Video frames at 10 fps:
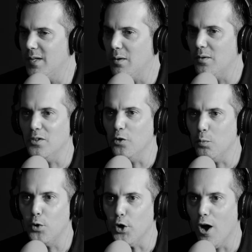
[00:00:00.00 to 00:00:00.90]
I was a little
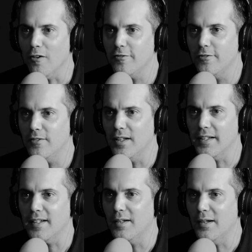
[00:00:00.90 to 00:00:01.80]
put off.
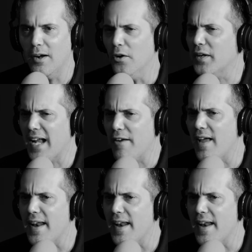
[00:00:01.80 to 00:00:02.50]
I don't know, kind of,